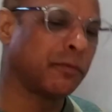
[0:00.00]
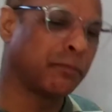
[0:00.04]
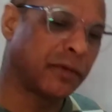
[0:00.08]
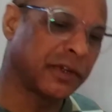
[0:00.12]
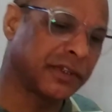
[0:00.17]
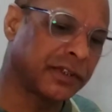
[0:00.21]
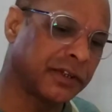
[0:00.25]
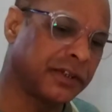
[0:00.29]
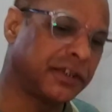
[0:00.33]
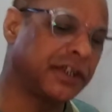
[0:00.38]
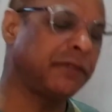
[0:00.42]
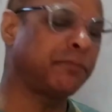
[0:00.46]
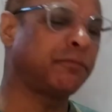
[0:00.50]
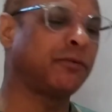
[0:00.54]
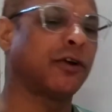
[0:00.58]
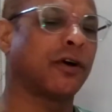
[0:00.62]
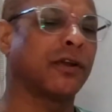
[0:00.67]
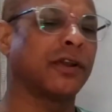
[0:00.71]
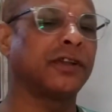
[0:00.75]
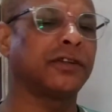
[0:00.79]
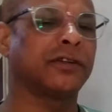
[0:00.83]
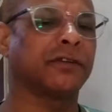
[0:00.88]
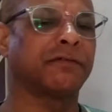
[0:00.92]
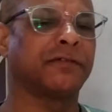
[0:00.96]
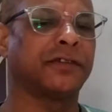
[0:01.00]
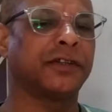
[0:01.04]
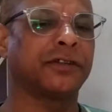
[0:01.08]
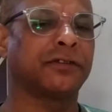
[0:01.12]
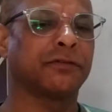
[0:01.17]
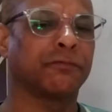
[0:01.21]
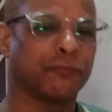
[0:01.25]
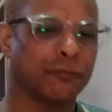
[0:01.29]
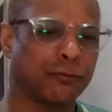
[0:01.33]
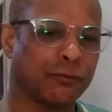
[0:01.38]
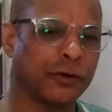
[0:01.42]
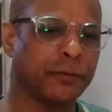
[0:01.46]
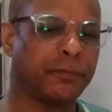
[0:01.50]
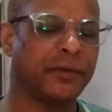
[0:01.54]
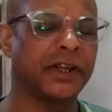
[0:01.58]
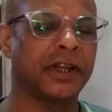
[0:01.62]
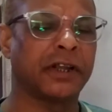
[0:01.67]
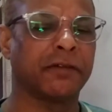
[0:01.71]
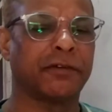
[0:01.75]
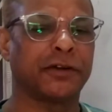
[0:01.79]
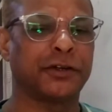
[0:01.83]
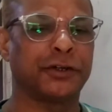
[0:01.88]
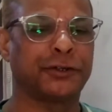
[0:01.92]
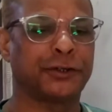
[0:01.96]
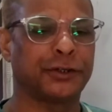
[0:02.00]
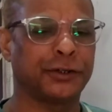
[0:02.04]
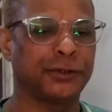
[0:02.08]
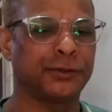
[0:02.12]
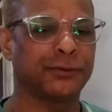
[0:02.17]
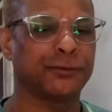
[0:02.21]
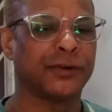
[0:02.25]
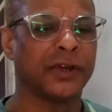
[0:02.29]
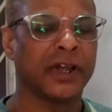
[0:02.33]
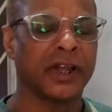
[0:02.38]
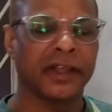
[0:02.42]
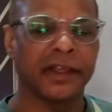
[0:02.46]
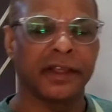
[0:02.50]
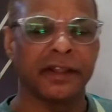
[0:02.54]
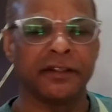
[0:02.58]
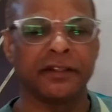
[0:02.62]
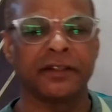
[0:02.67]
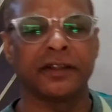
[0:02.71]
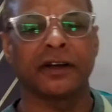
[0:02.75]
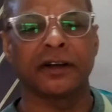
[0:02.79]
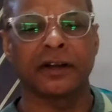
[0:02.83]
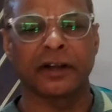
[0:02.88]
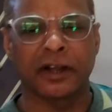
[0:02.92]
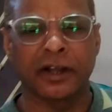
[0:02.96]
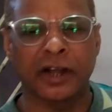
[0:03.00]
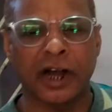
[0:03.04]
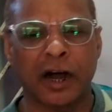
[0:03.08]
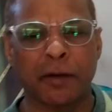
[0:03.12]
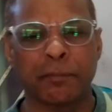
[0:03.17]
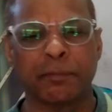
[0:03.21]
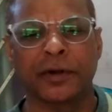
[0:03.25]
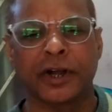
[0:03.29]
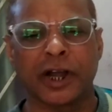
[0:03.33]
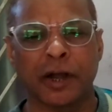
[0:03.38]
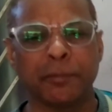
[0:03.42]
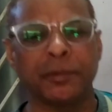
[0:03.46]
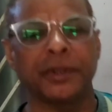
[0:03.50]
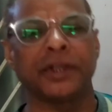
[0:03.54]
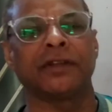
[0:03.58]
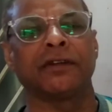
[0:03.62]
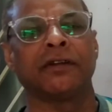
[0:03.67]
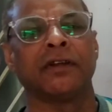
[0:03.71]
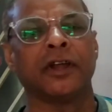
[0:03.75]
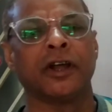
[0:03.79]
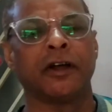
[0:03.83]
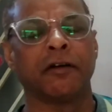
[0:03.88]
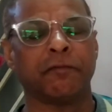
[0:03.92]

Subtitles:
but the deep knowledge of this would be given to you in the upcoming